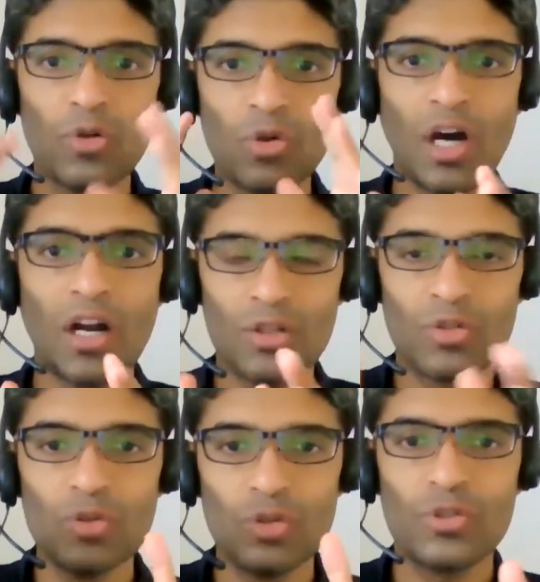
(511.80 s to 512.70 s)
Do not
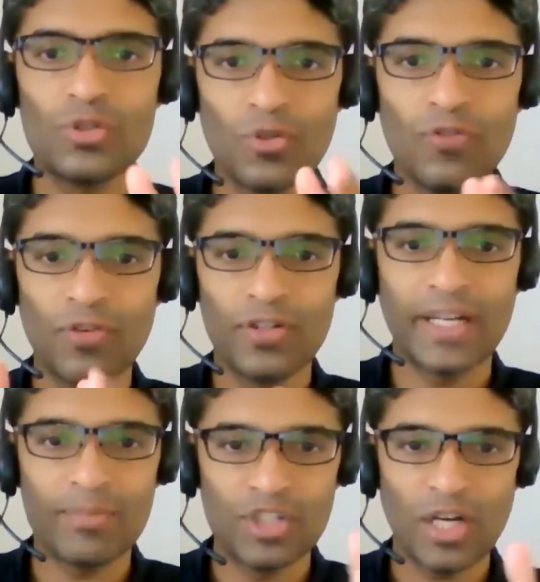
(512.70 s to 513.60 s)
do two
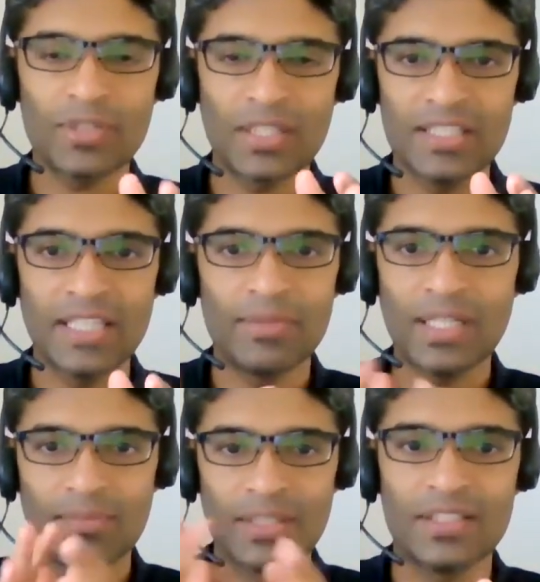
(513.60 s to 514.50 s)
full-time jobs at the same
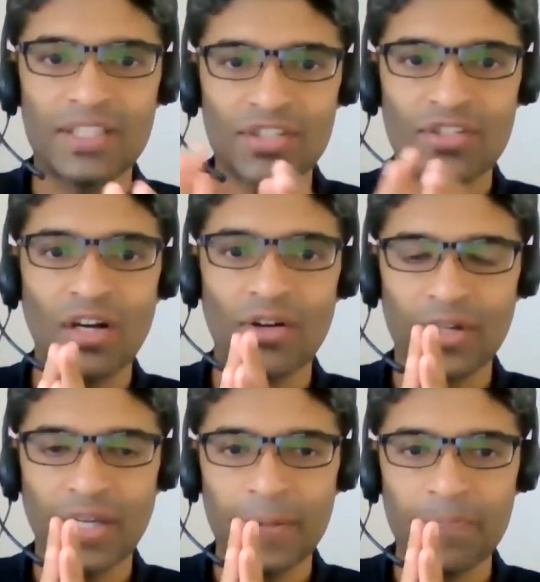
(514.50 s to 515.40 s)
time. It's just not
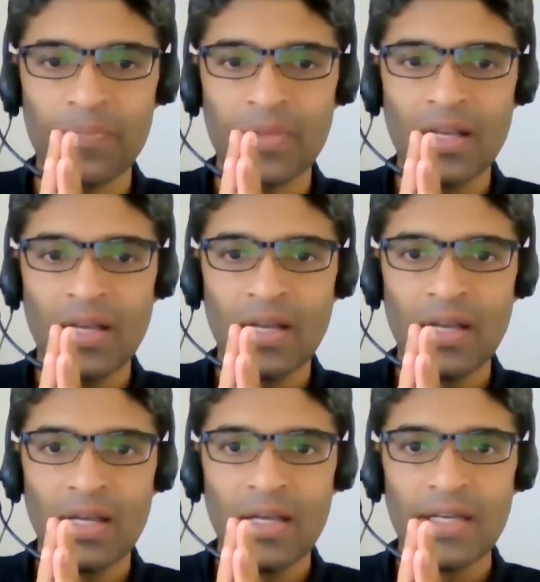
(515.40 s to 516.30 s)
okay.
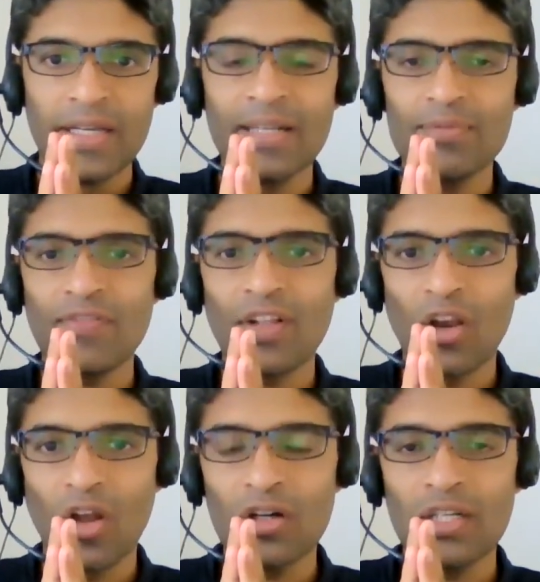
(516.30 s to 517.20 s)
In terms of the
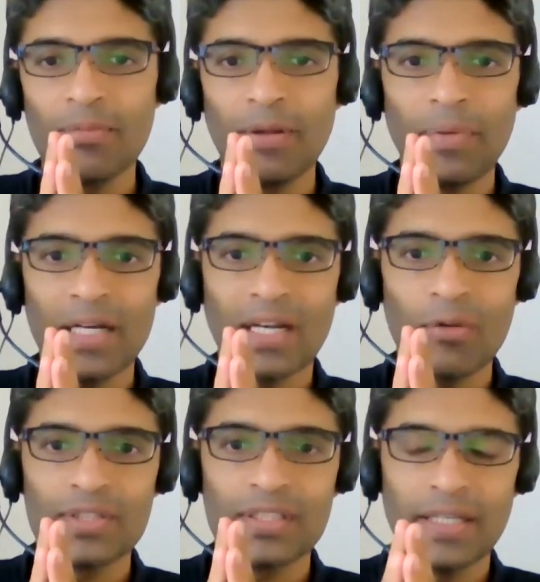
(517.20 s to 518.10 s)
long-term impact, I
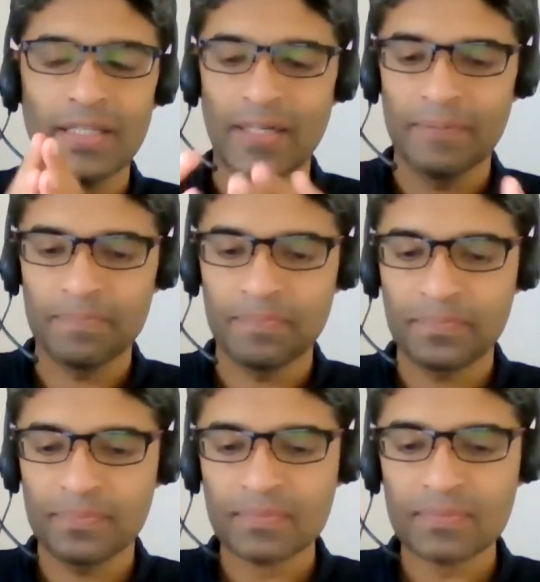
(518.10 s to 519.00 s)
would say that
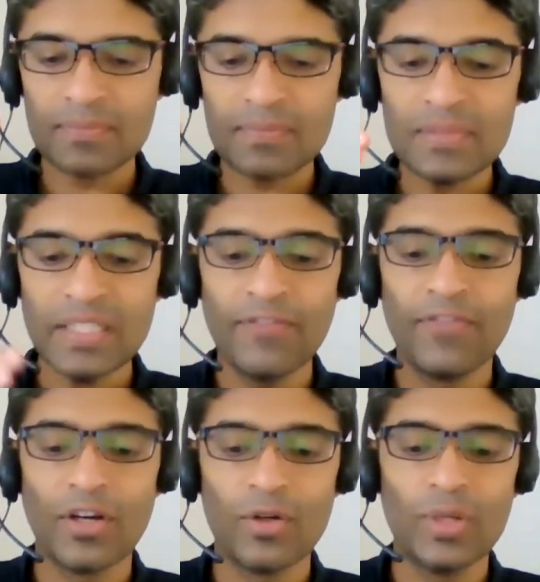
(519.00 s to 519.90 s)

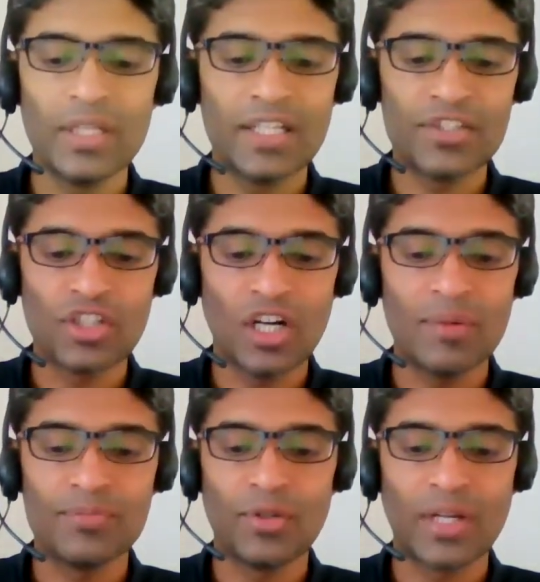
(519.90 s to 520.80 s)
if you're doing these
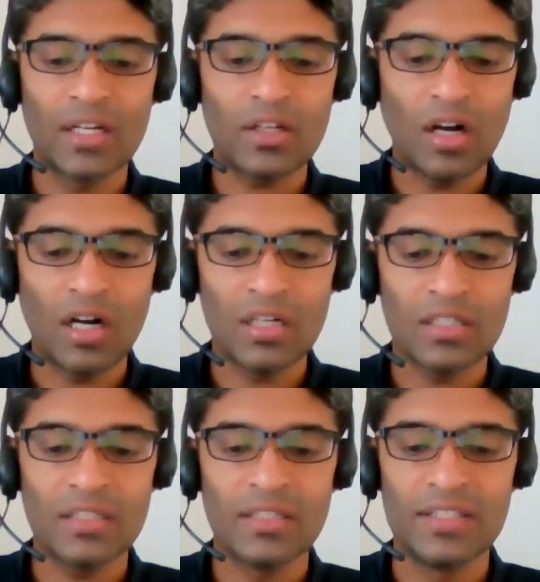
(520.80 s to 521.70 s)
jobs, you get caught,
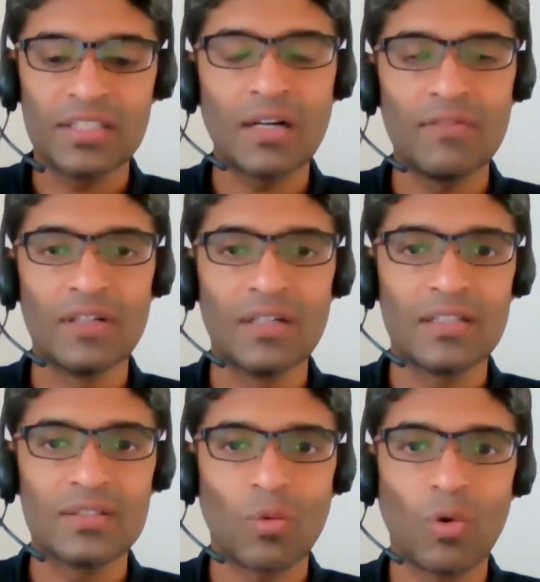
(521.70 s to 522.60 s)

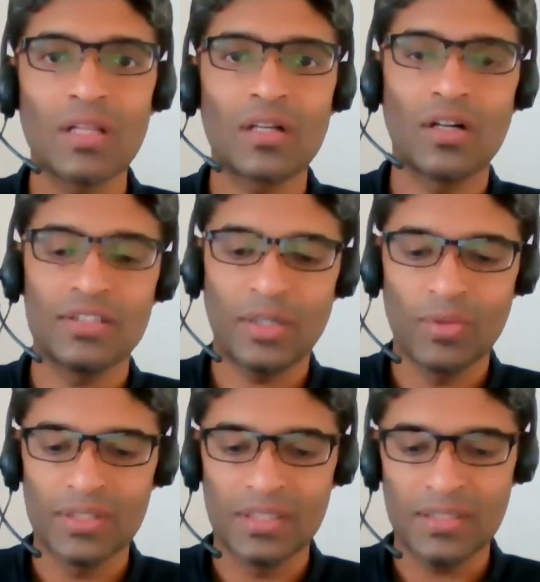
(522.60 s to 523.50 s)
discovered. So what are the
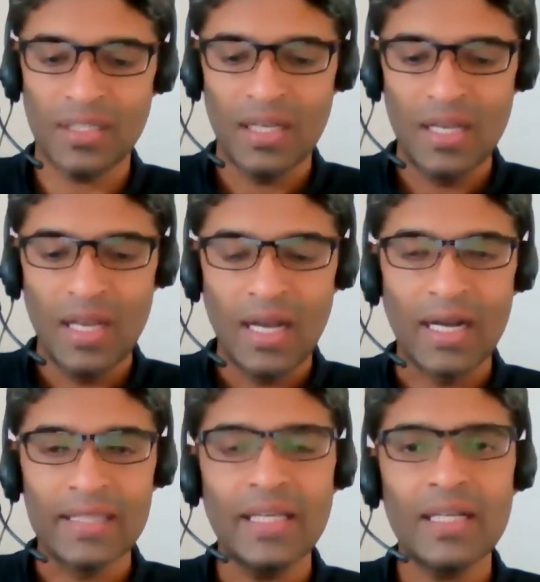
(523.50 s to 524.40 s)
consequences?
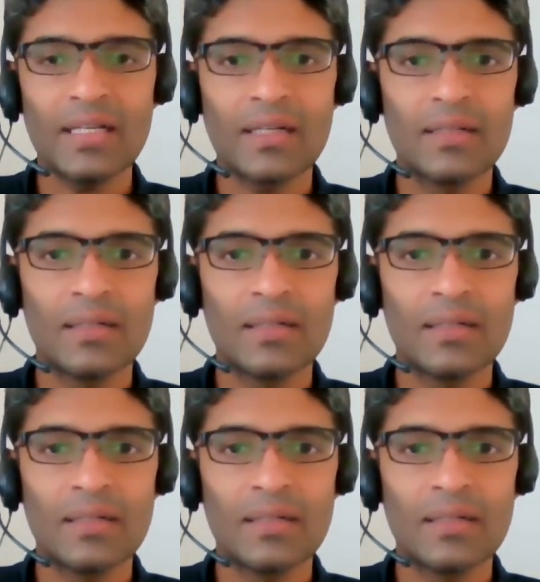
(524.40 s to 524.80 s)
I think